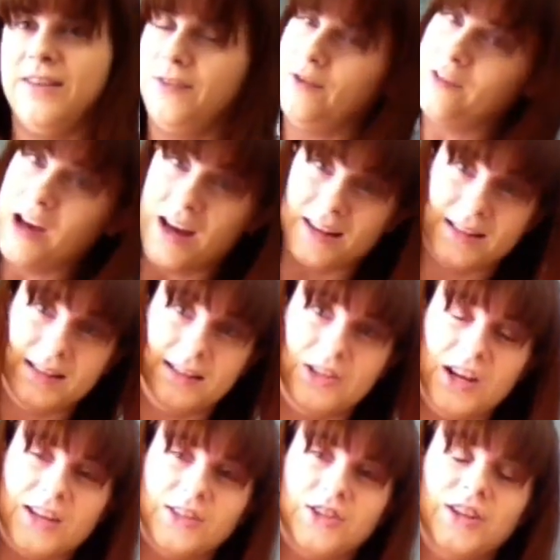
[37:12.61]
If you've got a
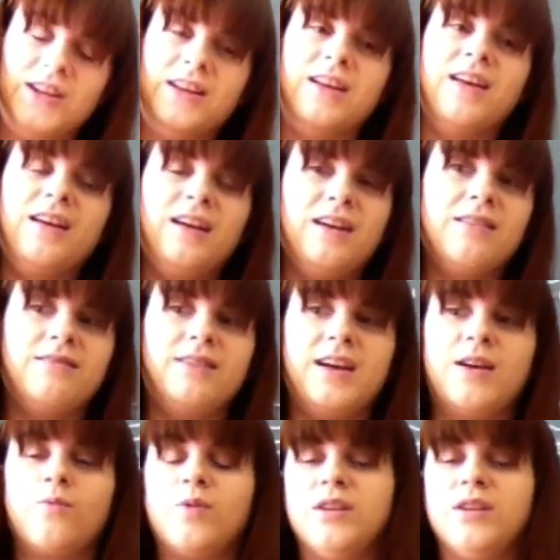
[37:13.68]
suggestion that